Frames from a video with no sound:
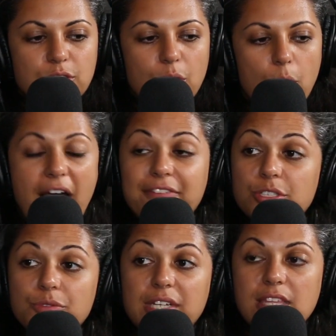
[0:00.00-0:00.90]
So
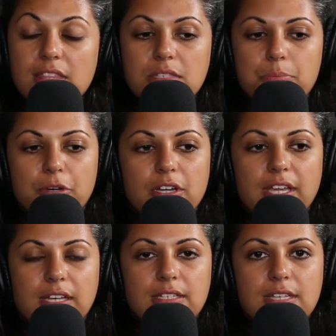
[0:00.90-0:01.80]
after reading this
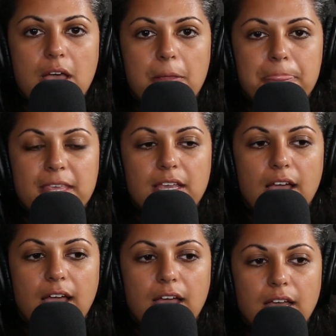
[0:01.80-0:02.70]
book and
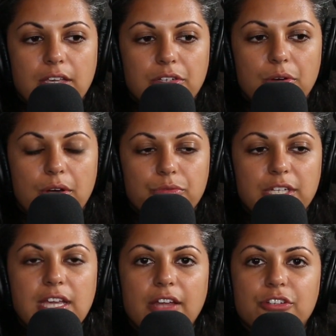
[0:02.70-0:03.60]

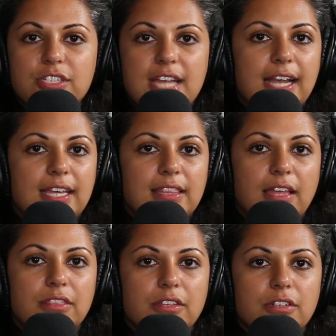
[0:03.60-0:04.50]
really understanding
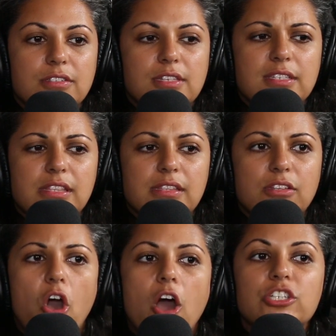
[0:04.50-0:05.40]
that there's this
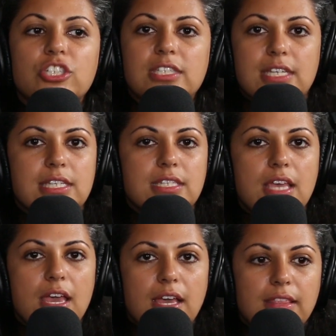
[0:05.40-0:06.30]

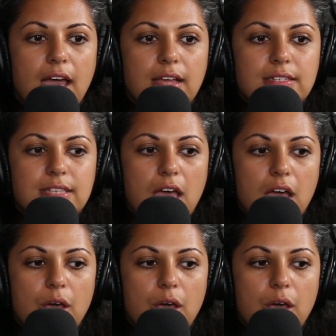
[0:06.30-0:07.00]
consciousness that